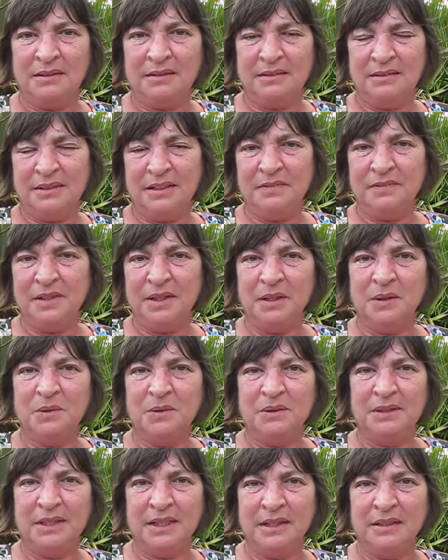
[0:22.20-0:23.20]

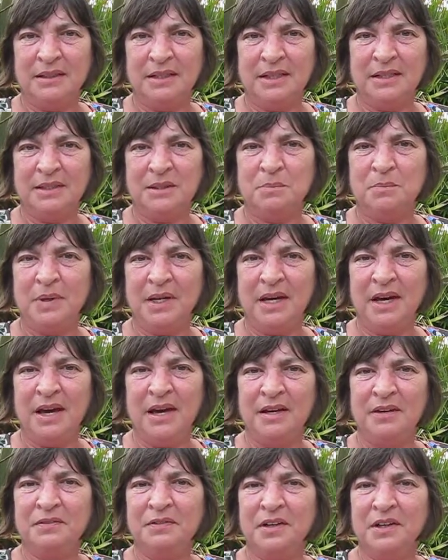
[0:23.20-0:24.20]
difficulty and his
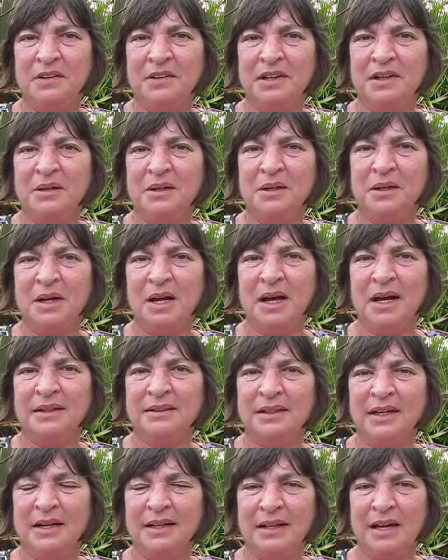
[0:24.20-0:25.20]
behaviour,
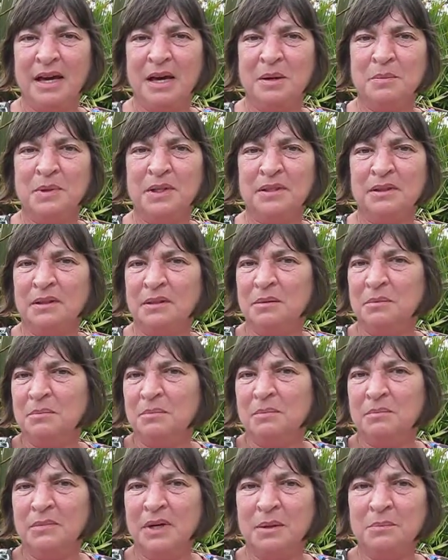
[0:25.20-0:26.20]
and I came as a
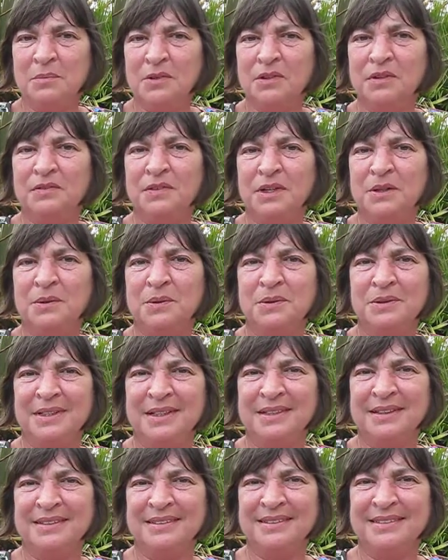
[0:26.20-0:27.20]
member of the
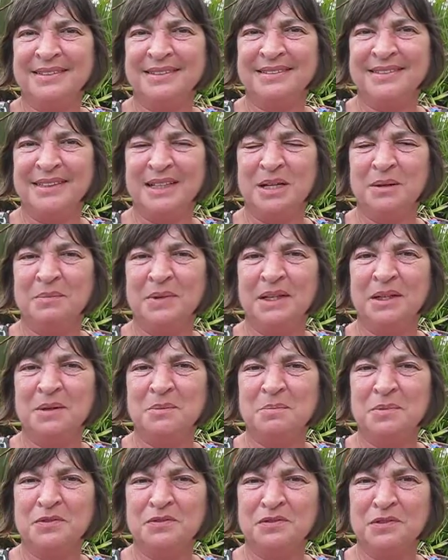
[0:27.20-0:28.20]
audience to see him in a
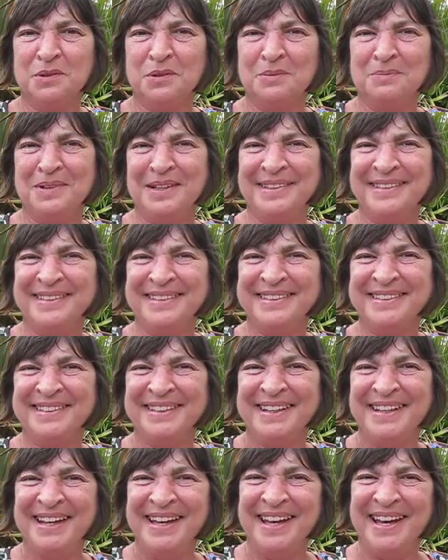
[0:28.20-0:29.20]
performance,
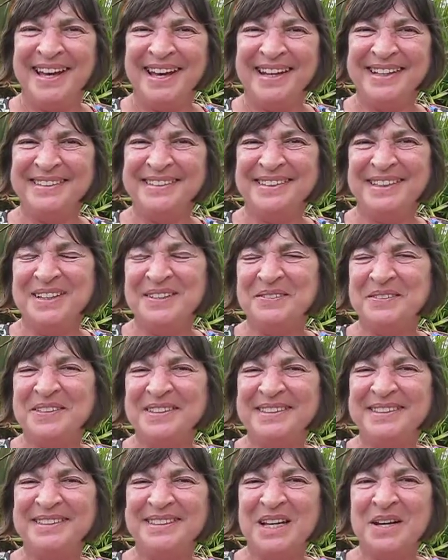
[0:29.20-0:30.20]
and it
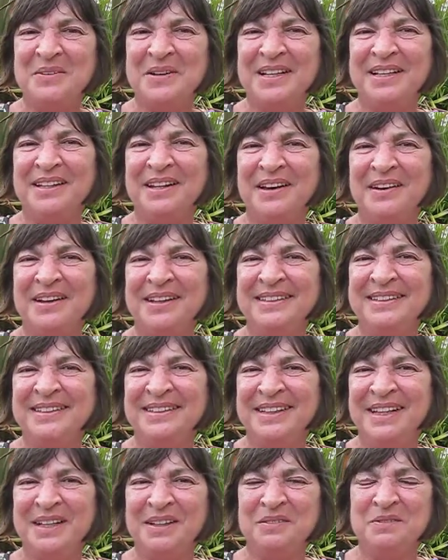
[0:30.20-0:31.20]
was so
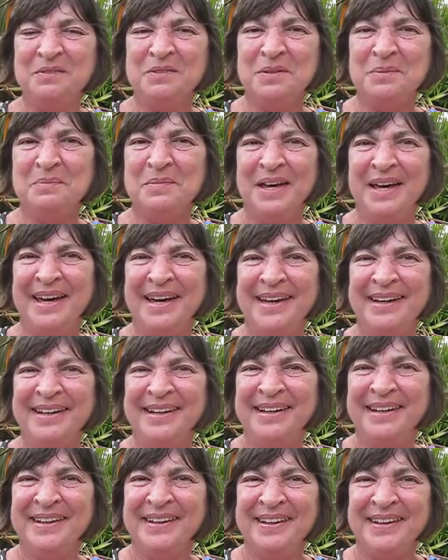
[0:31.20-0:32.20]
enlightening for me
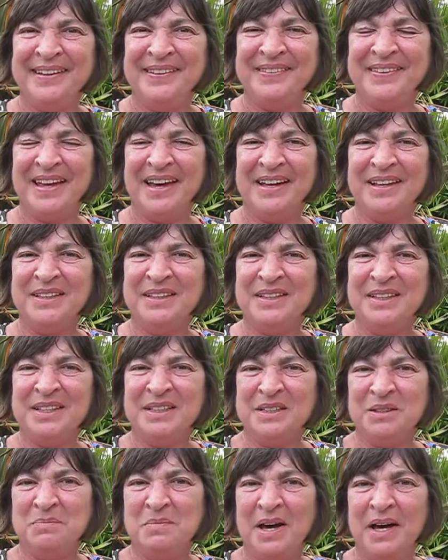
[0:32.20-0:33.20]
that
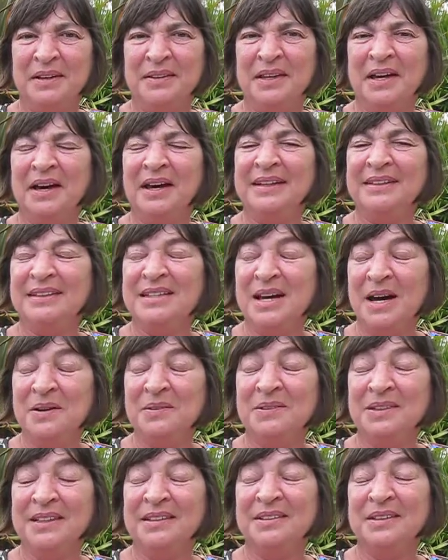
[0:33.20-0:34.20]
this man that I'd
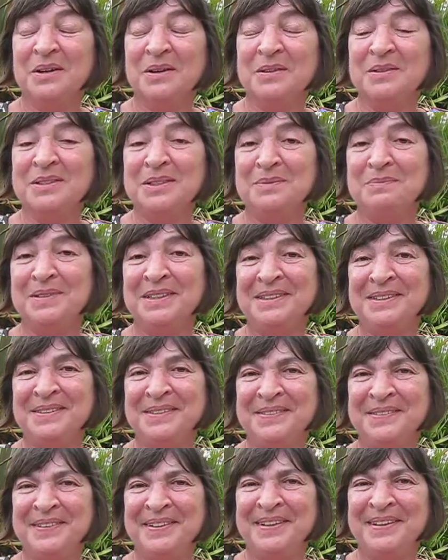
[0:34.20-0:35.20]
known in the hospital,